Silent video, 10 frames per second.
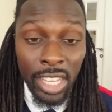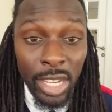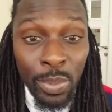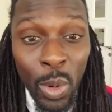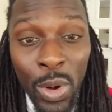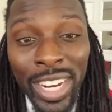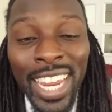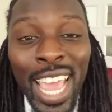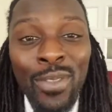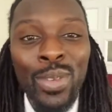morning,
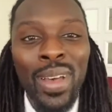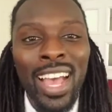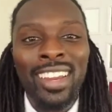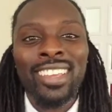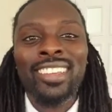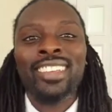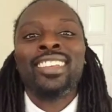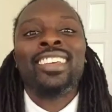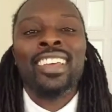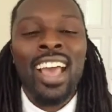everybody.
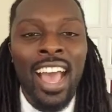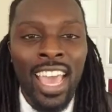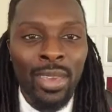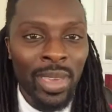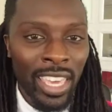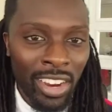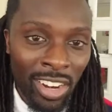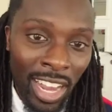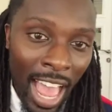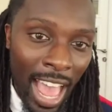I am here
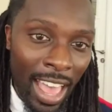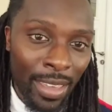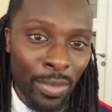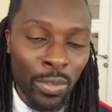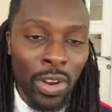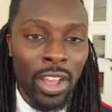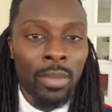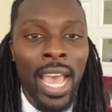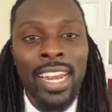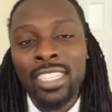live from
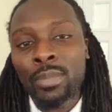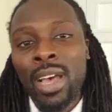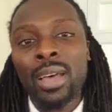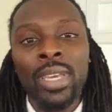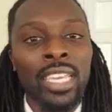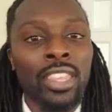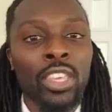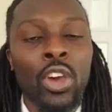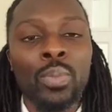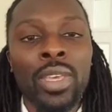Addis Ababa,
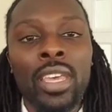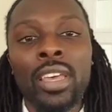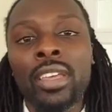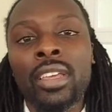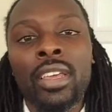Ethiopia.